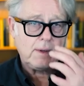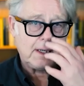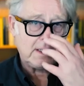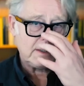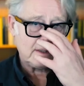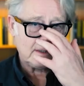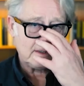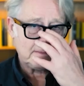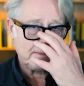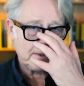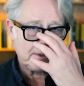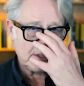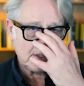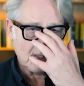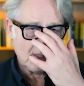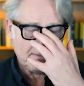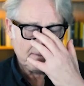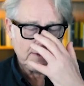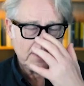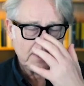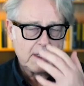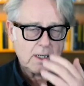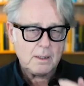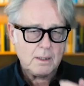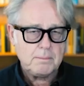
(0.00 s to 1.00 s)
and
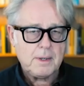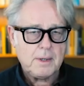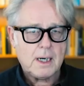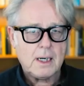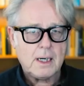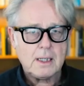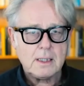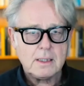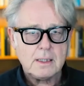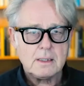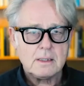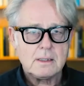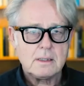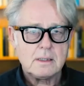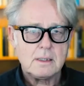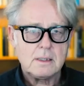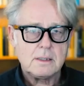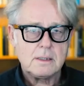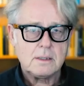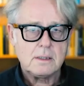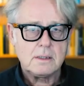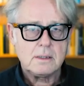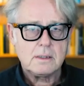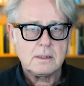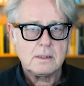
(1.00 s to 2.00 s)
specifically buying
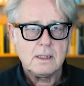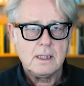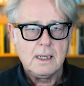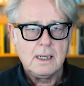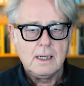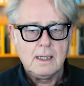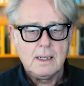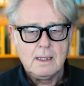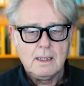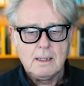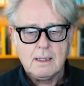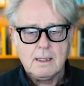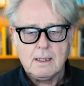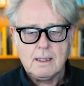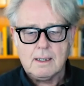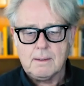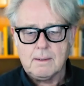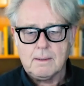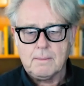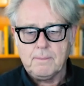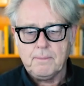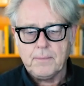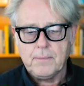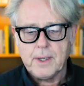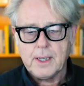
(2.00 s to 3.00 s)
decisions.
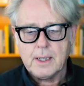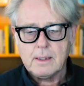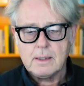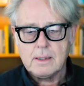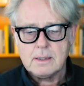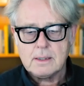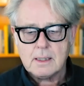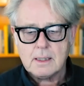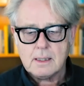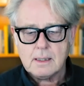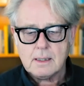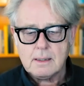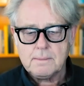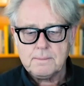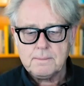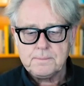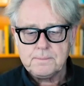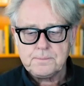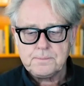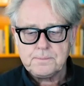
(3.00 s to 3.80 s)
Um, there is a